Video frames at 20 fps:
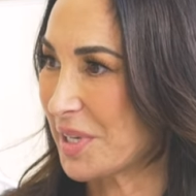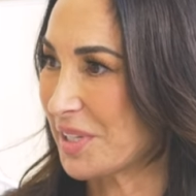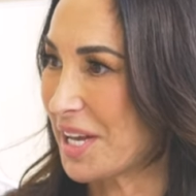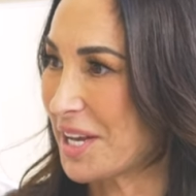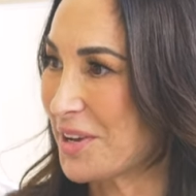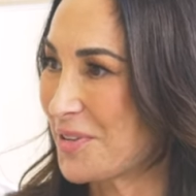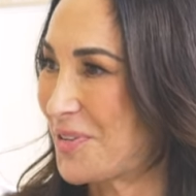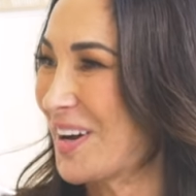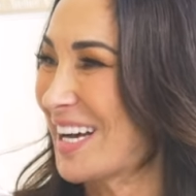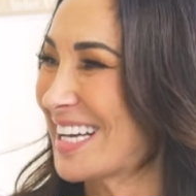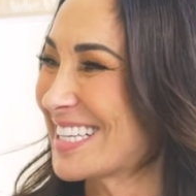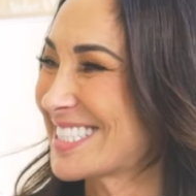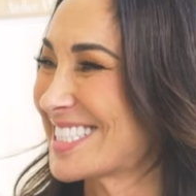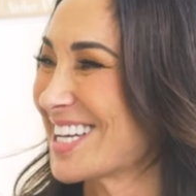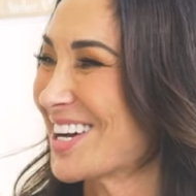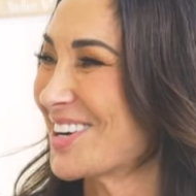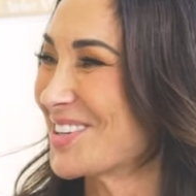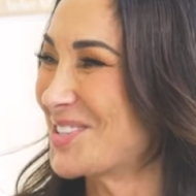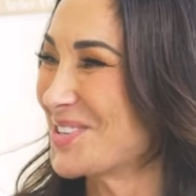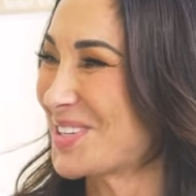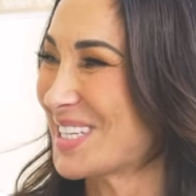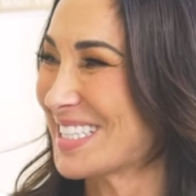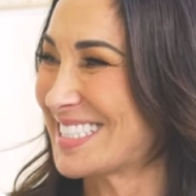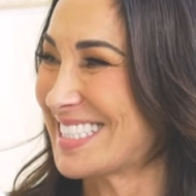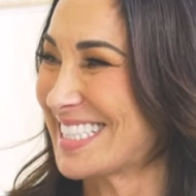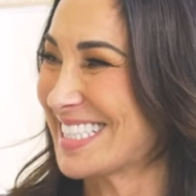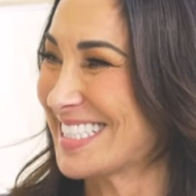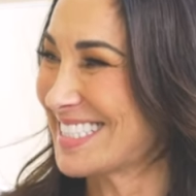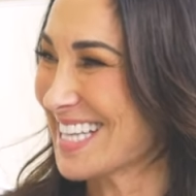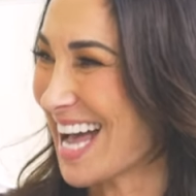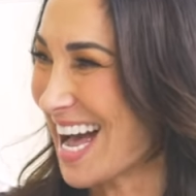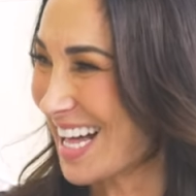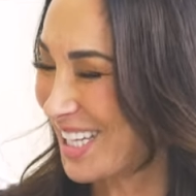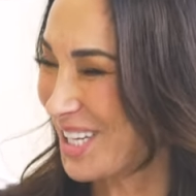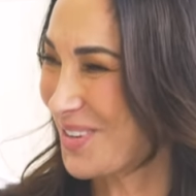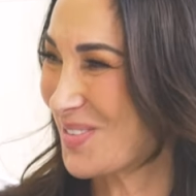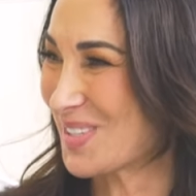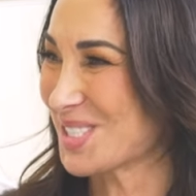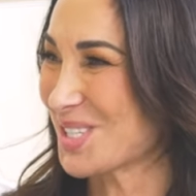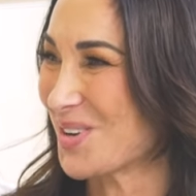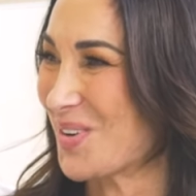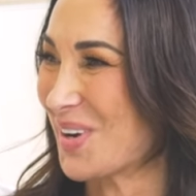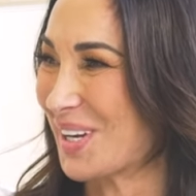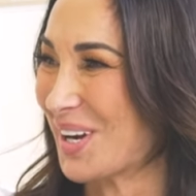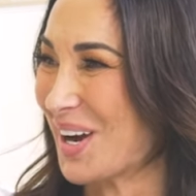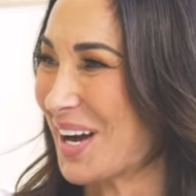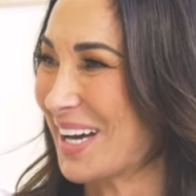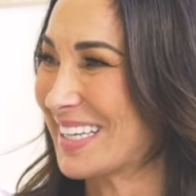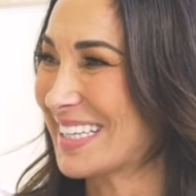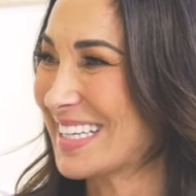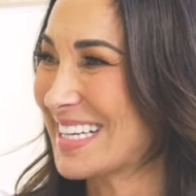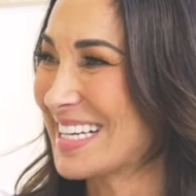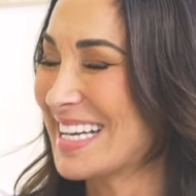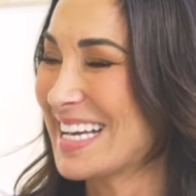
life. so you can see exactly what's going on.